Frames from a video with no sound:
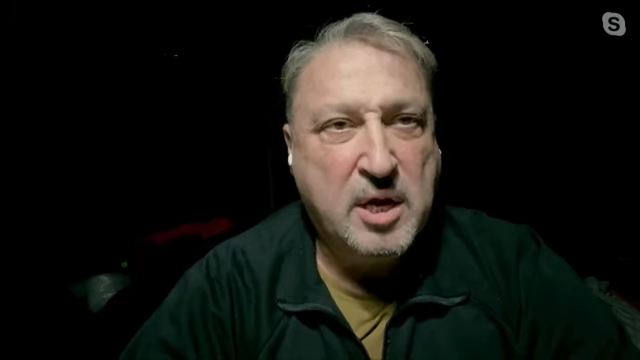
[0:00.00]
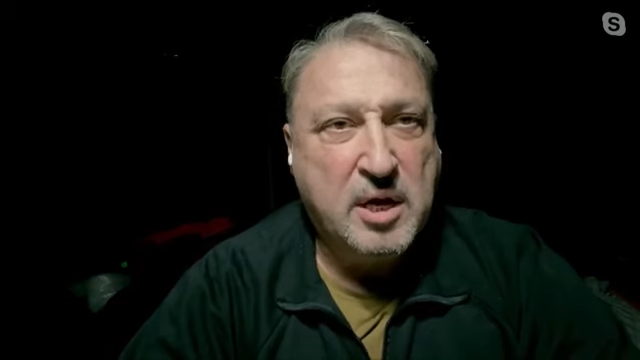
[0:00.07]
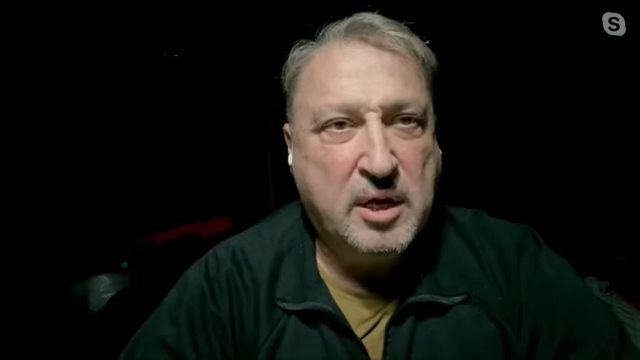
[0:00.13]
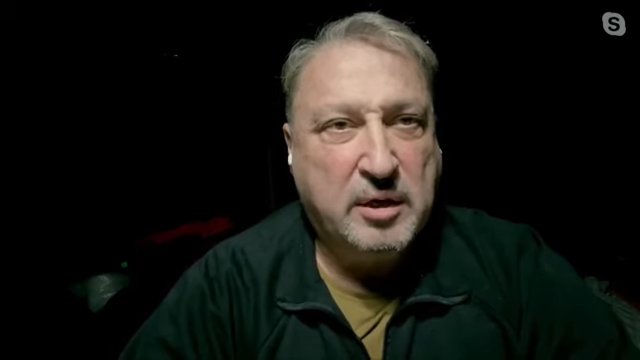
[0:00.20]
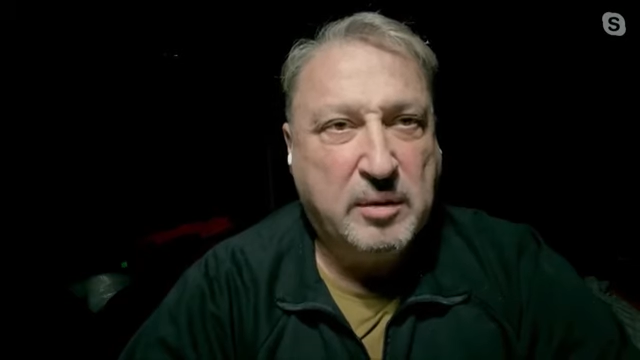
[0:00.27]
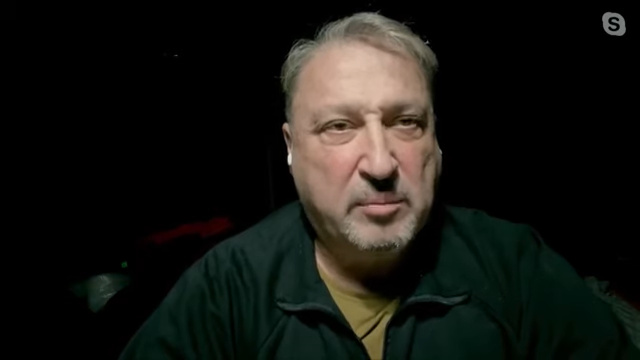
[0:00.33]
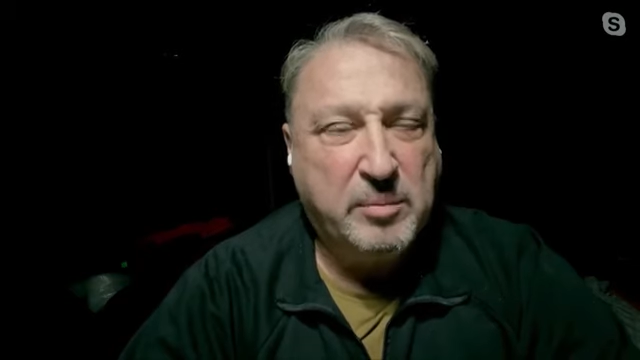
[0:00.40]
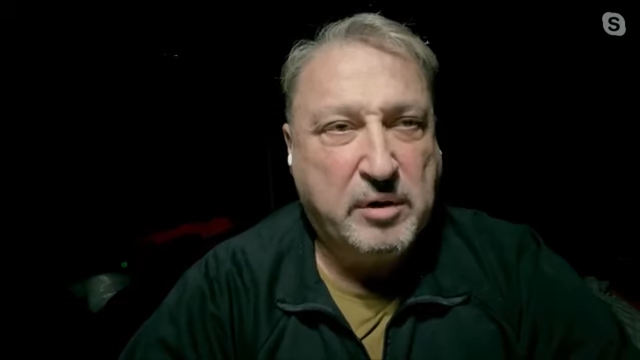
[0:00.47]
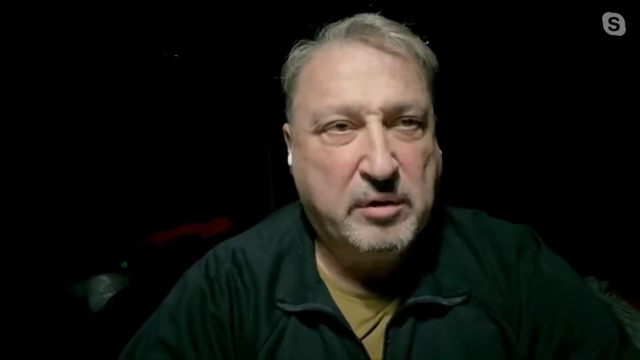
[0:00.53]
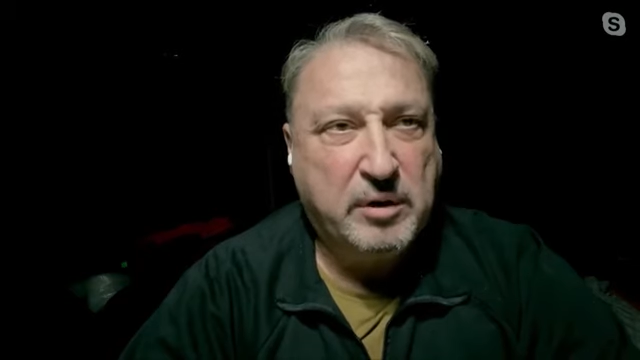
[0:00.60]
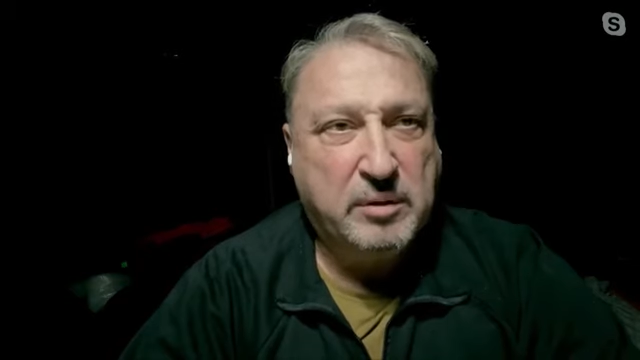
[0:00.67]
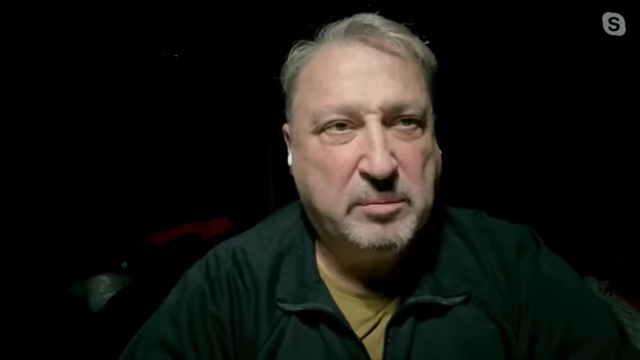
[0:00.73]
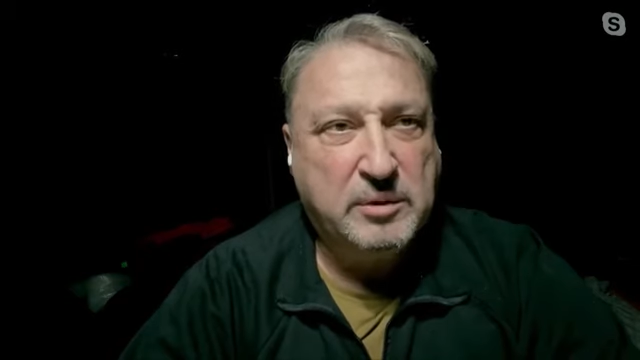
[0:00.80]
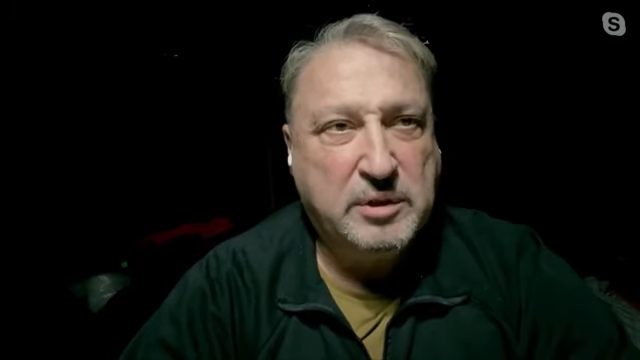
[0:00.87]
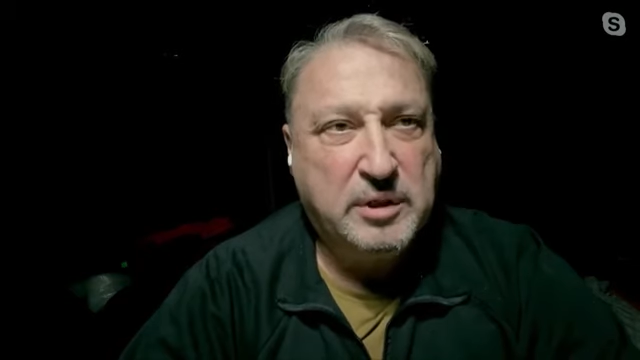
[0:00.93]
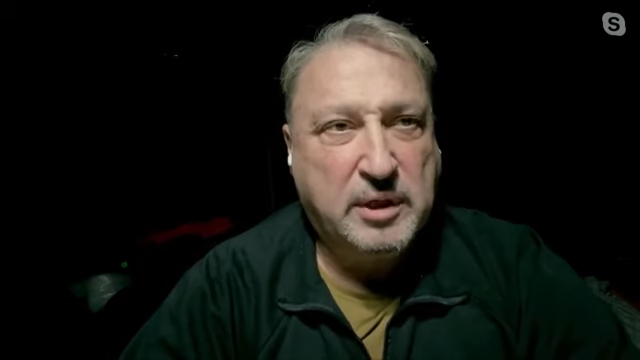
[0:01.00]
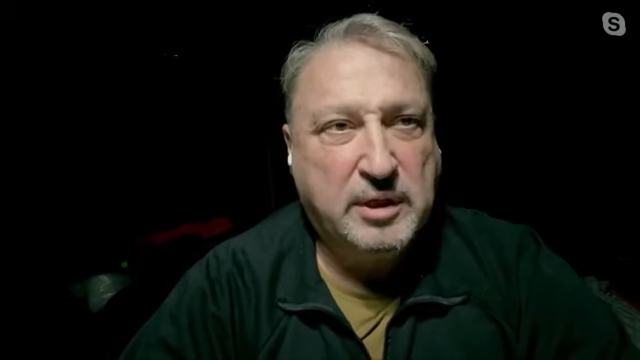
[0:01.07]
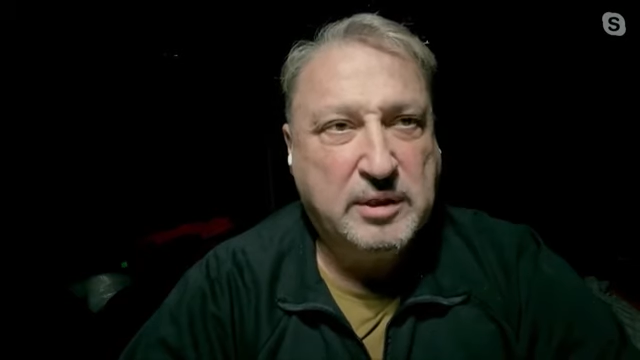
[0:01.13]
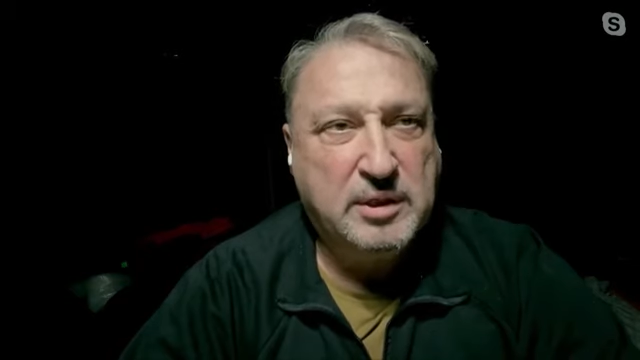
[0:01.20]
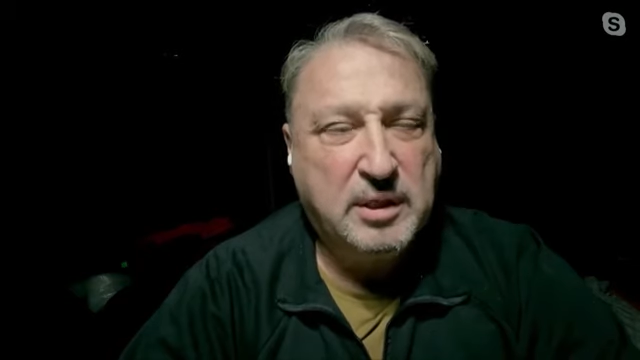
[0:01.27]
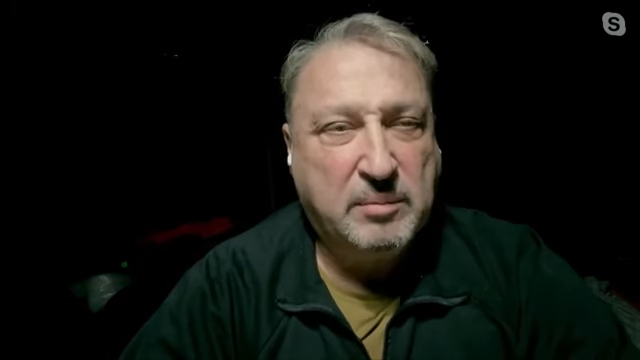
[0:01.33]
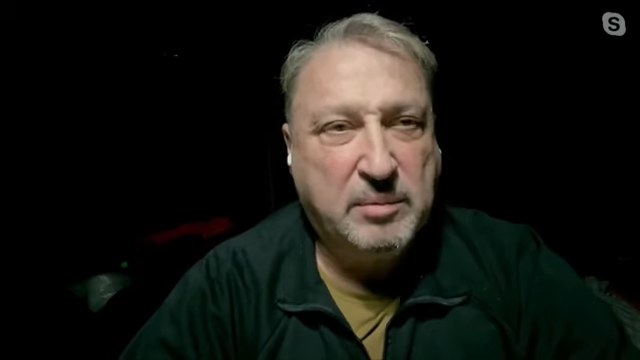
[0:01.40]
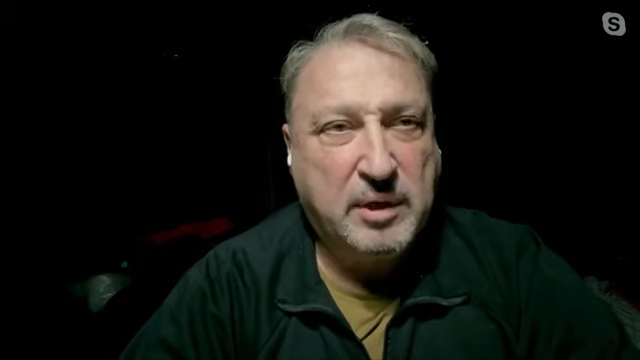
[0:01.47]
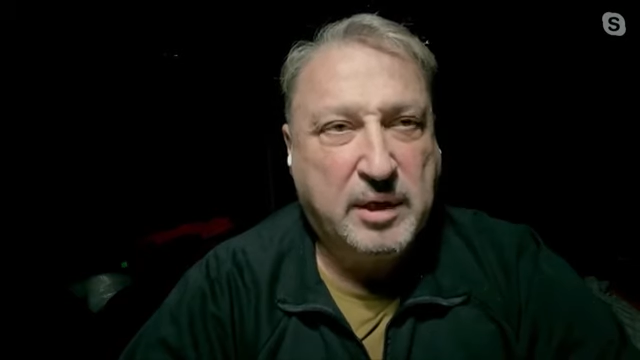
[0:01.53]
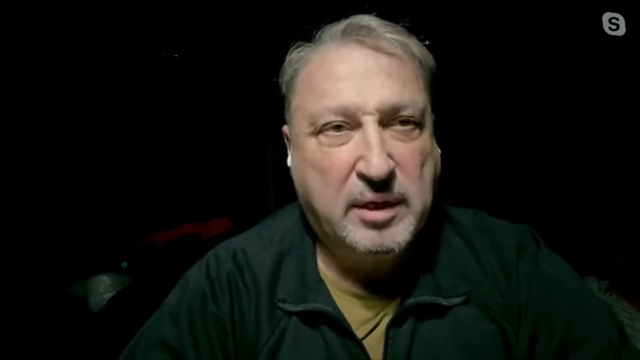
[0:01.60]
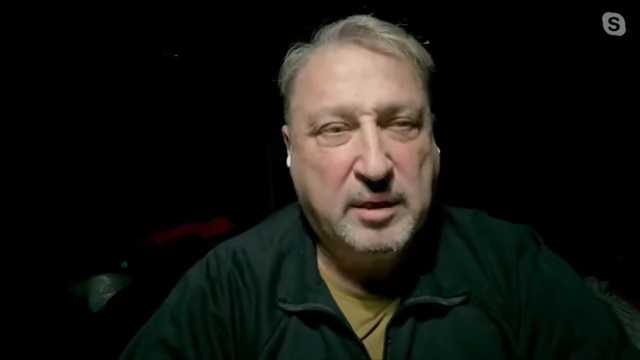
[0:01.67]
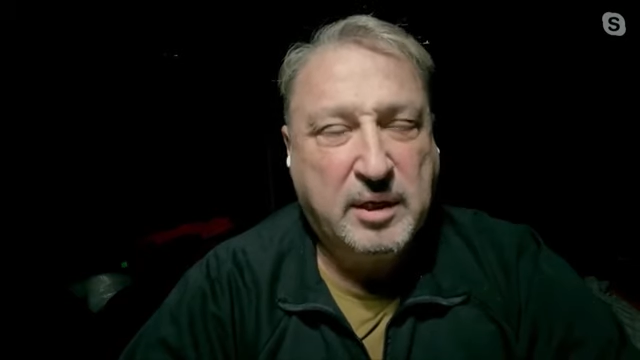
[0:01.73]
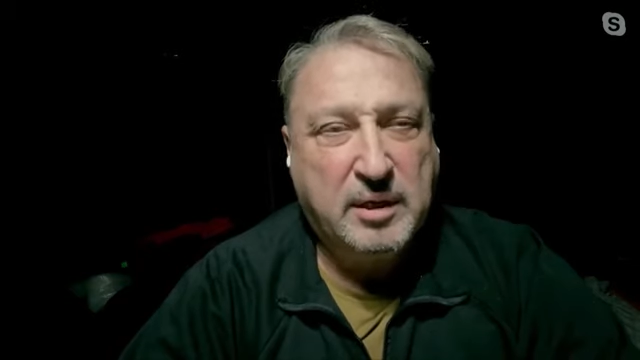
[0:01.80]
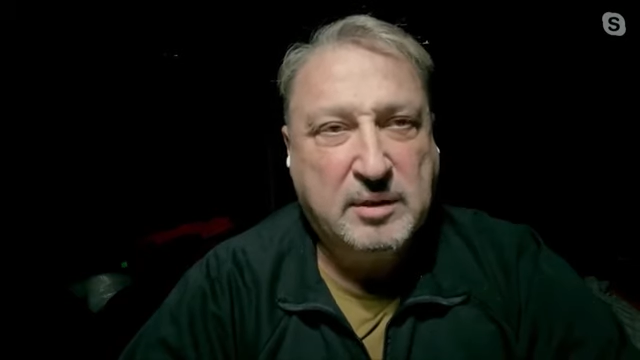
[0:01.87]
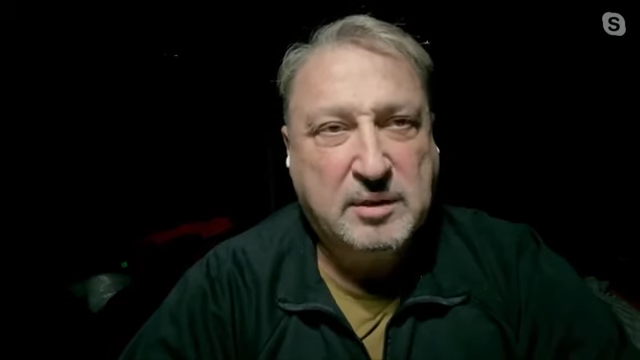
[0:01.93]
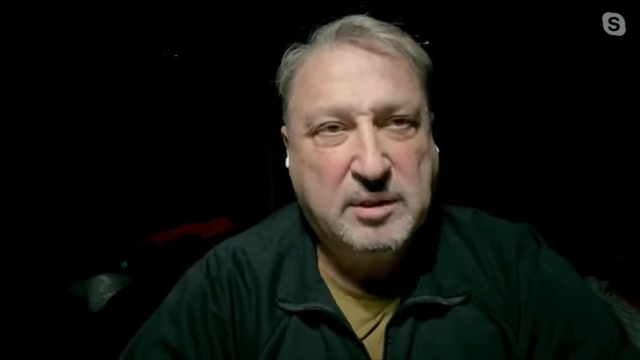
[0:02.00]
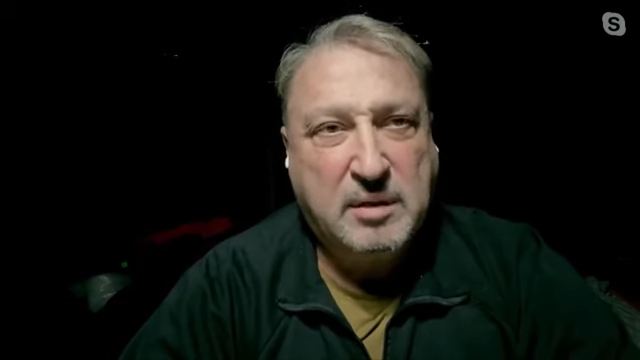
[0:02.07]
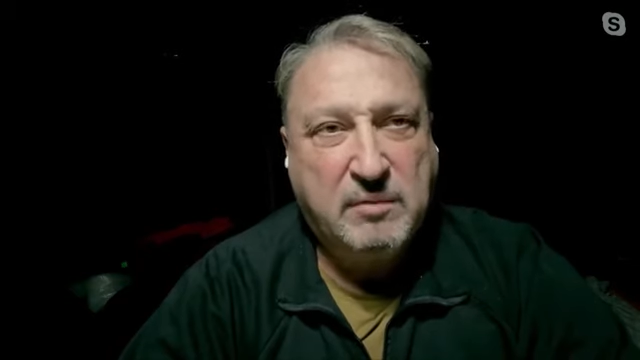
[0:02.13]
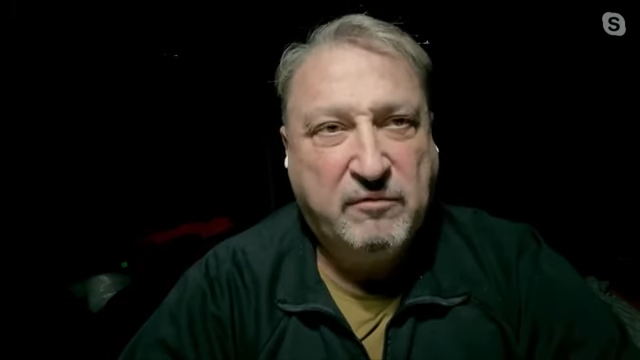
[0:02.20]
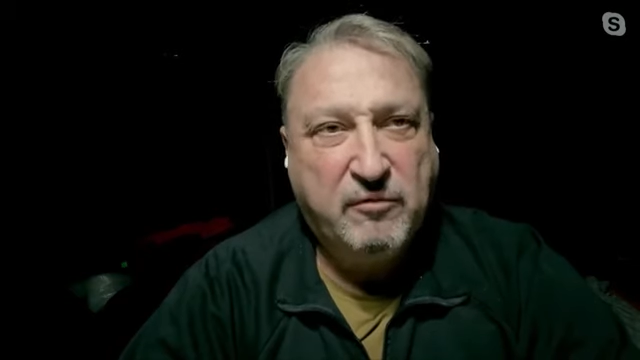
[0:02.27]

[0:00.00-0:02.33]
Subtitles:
the American missile, and some